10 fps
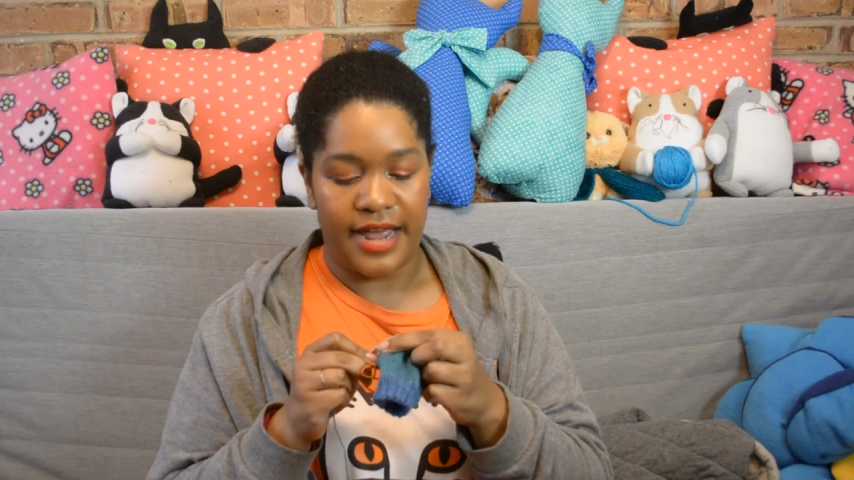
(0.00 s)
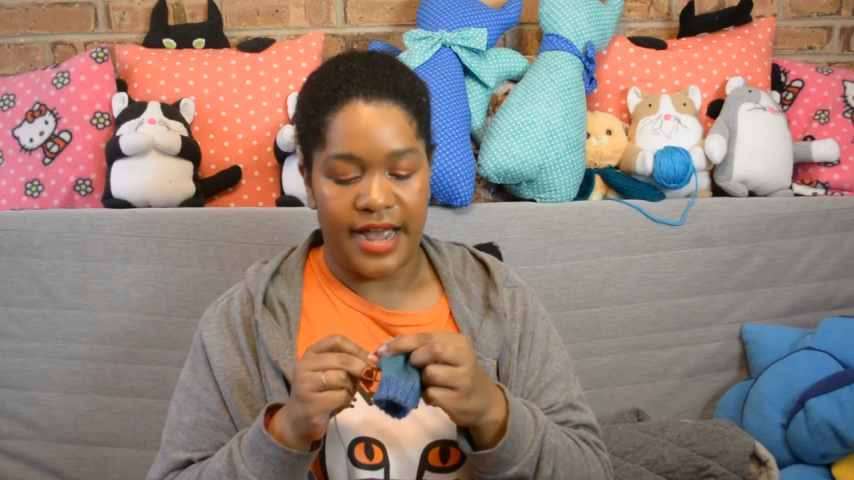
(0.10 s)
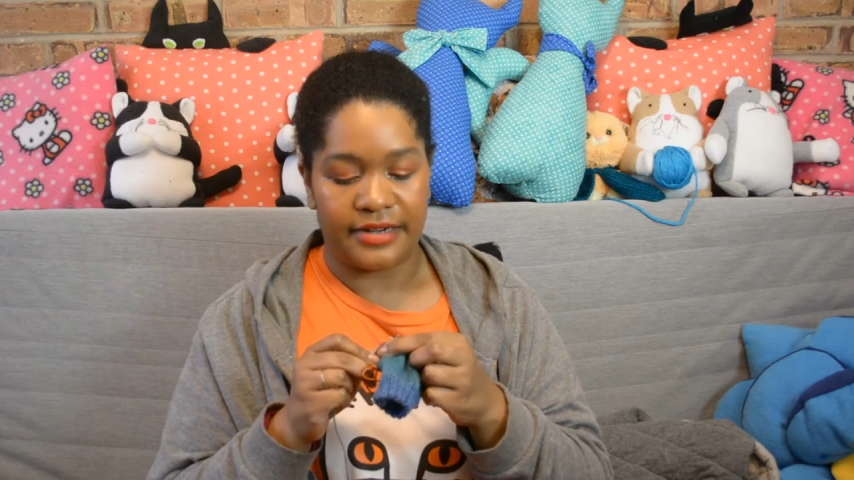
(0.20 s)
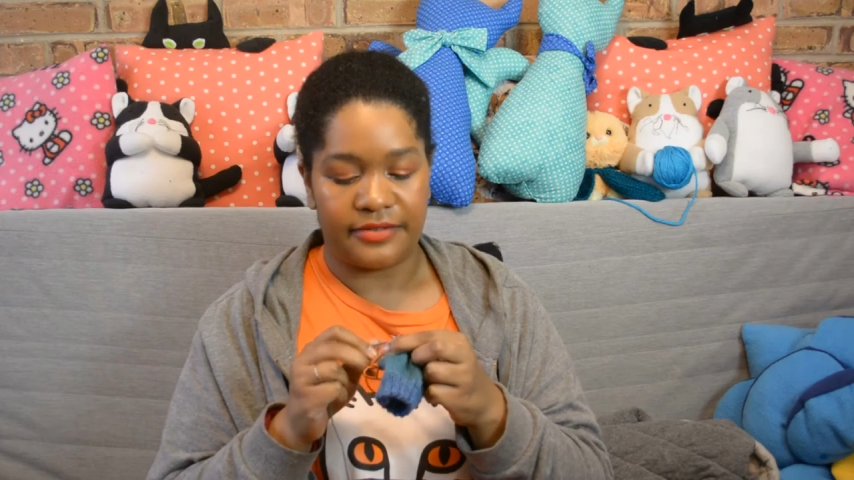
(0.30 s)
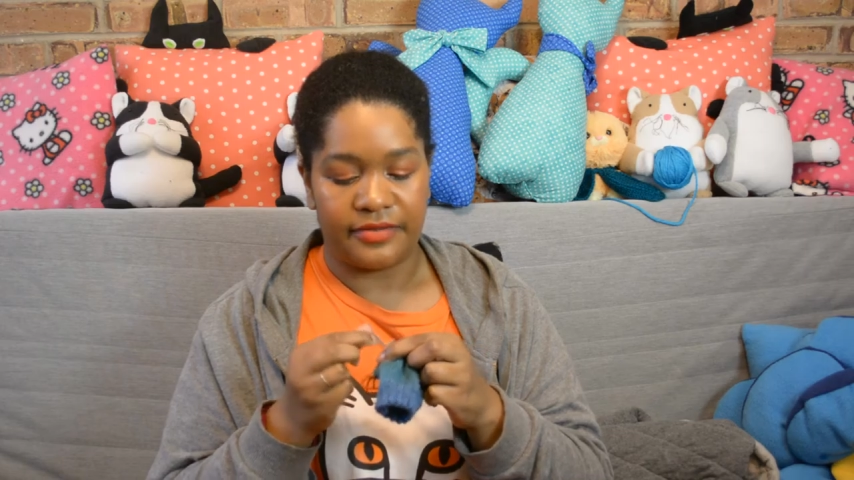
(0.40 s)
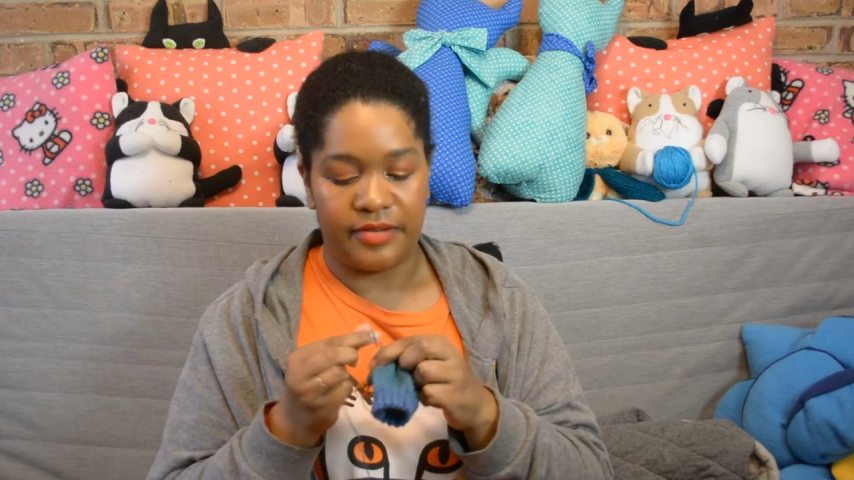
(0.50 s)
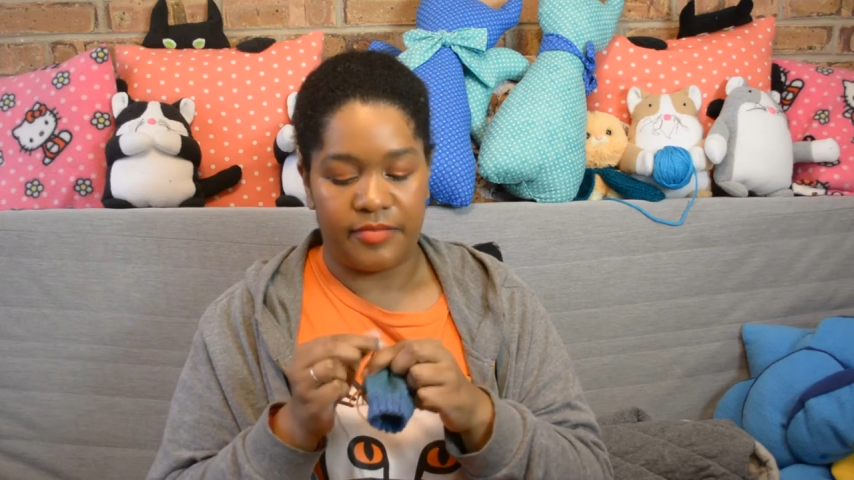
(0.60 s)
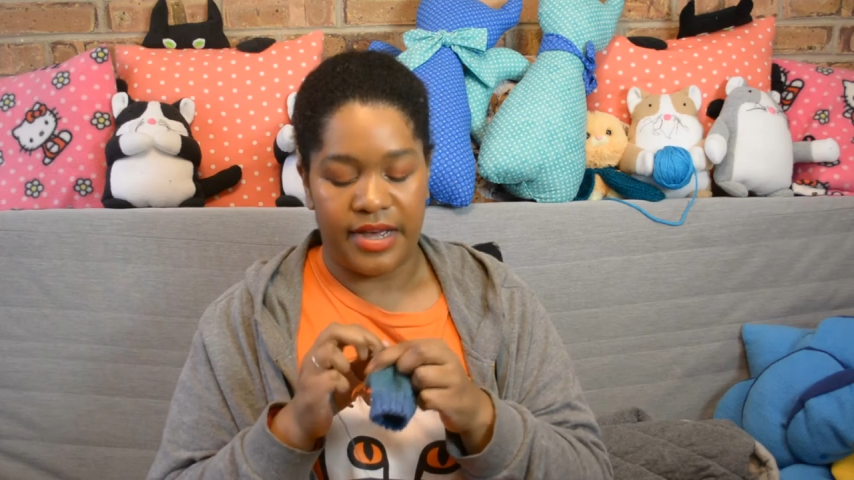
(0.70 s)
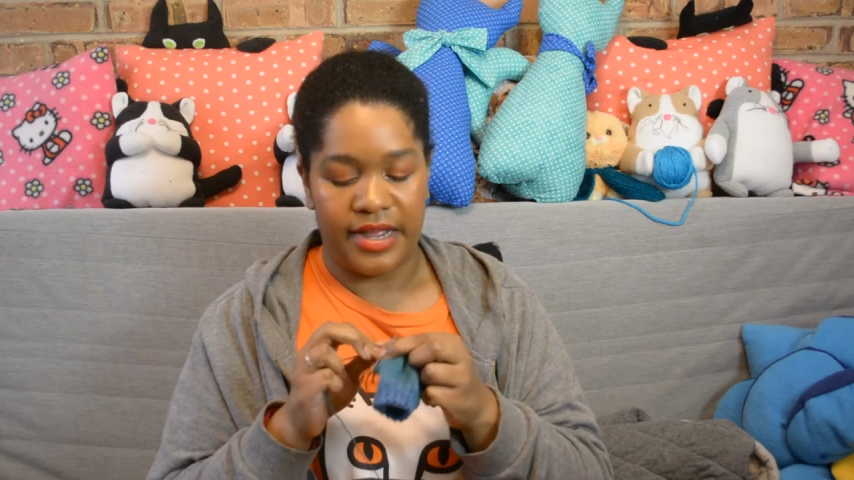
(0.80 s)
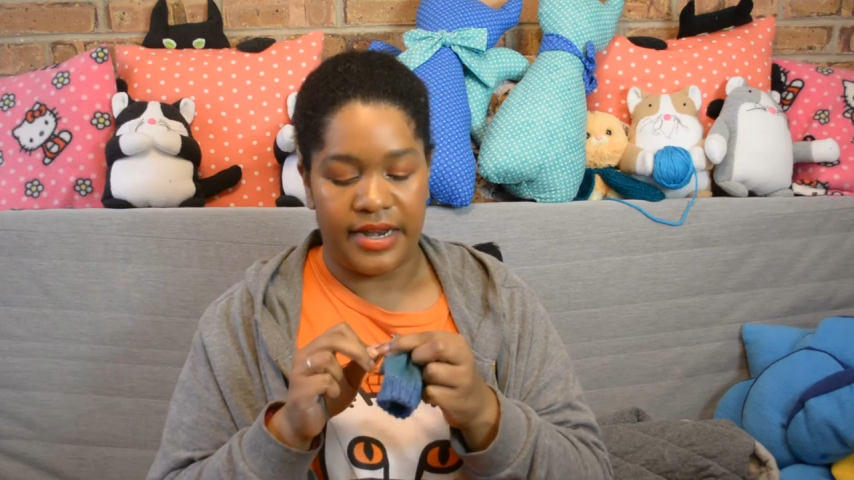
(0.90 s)
actively
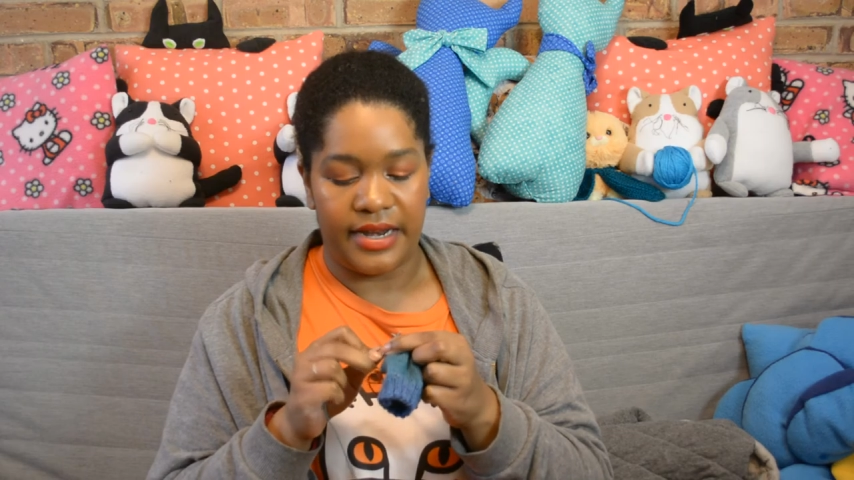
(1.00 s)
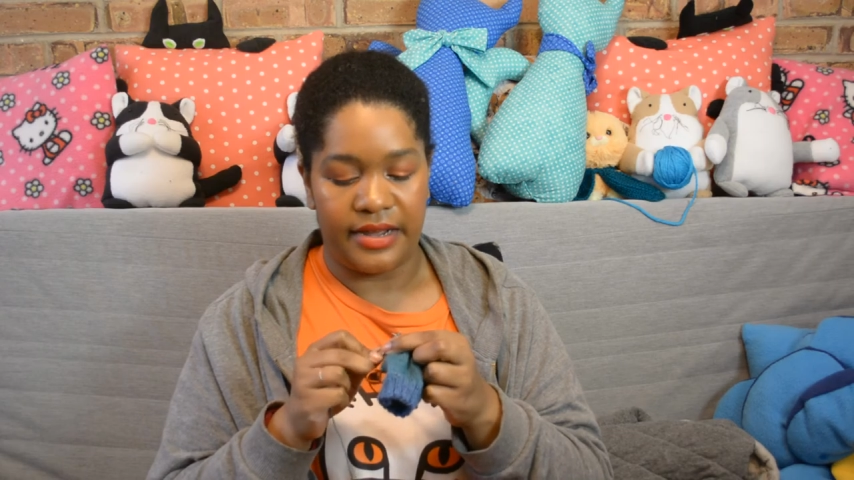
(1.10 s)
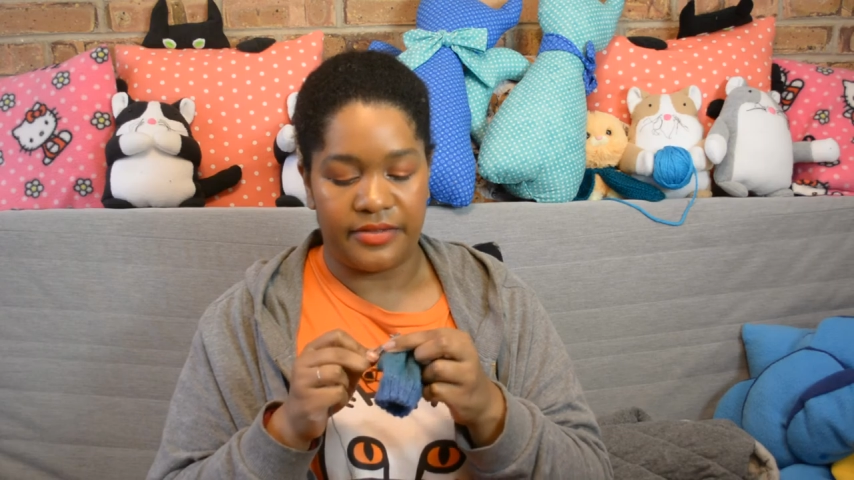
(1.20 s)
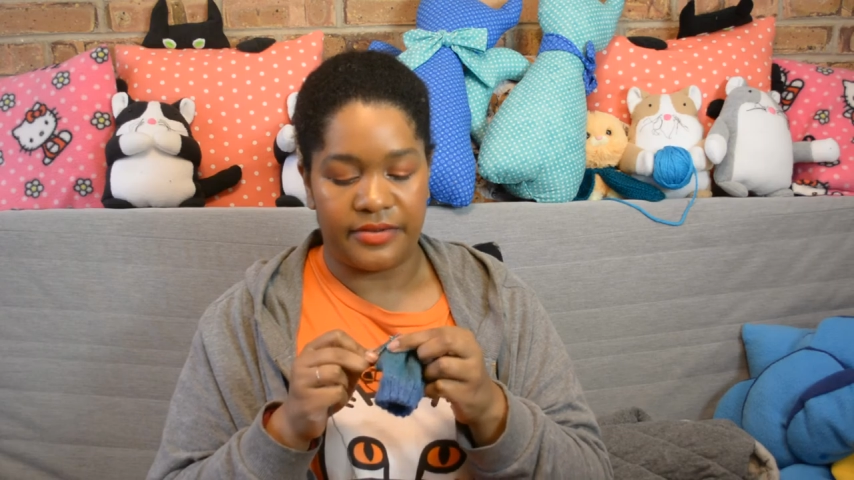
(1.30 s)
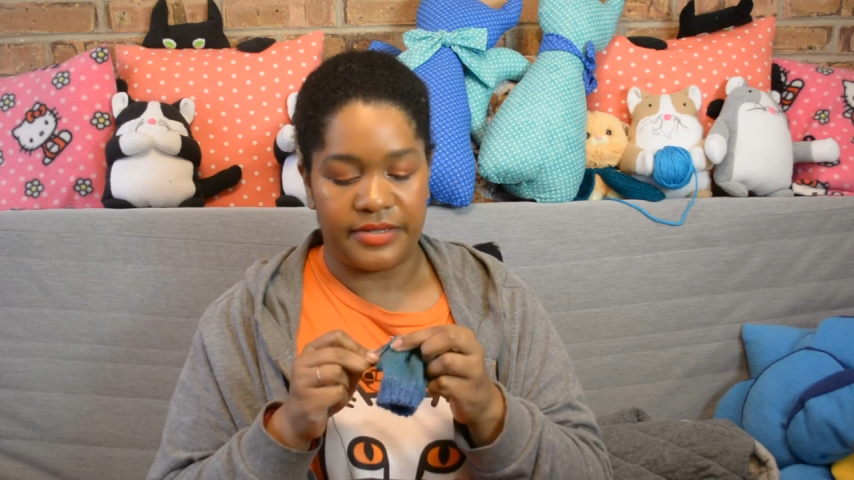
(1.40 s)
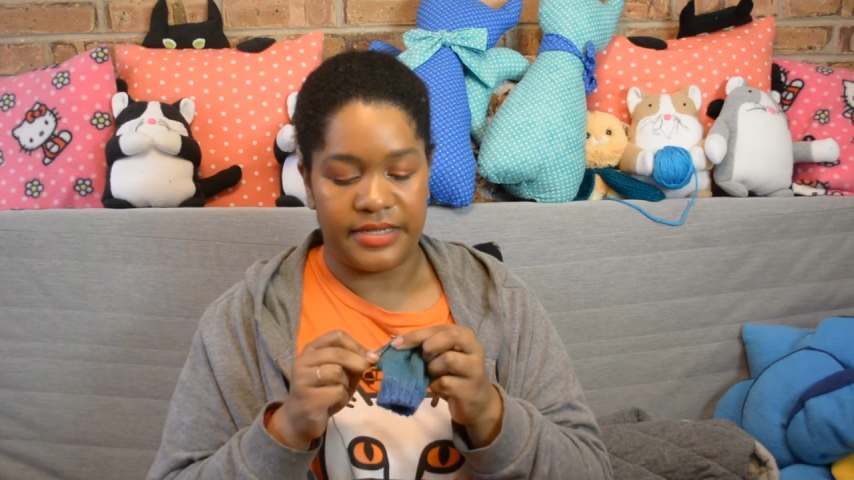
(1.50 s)
bought any other